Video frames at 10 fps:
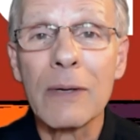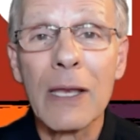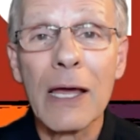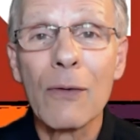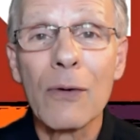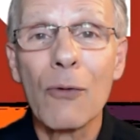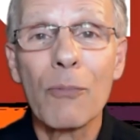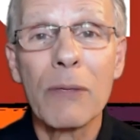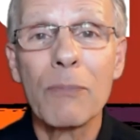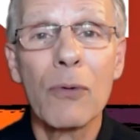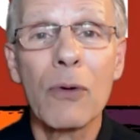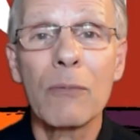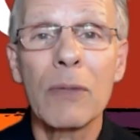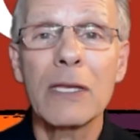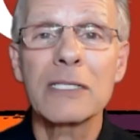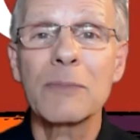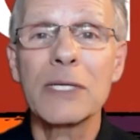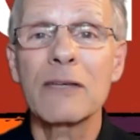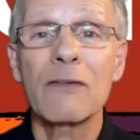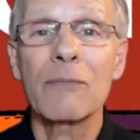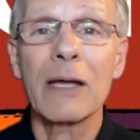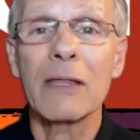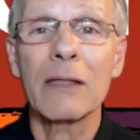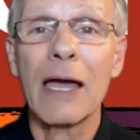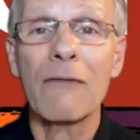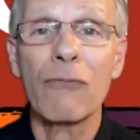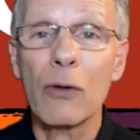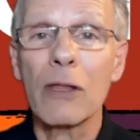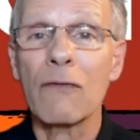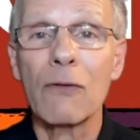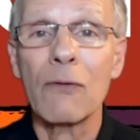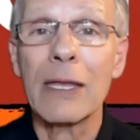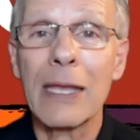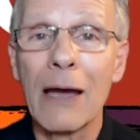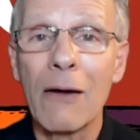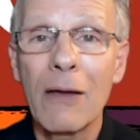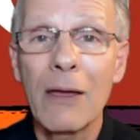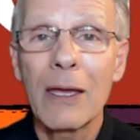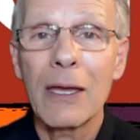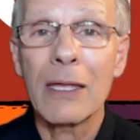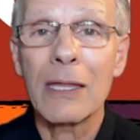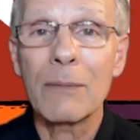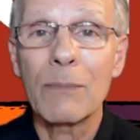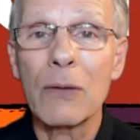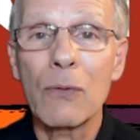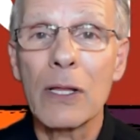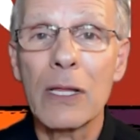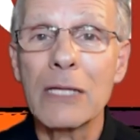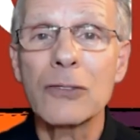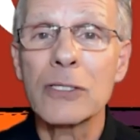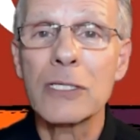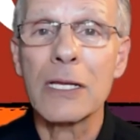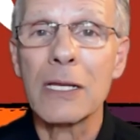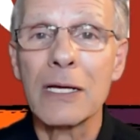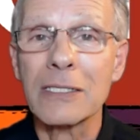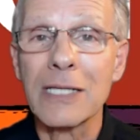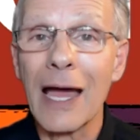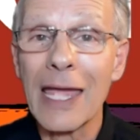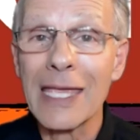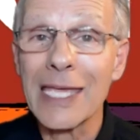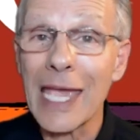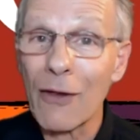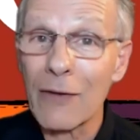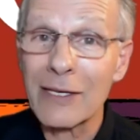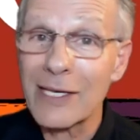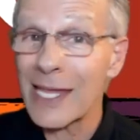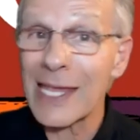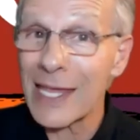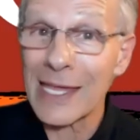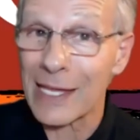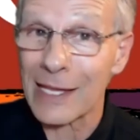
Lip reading: And I would hope people wouldn't be dismissive about the life we're living right now, and they'd be really interested in us. I guarantee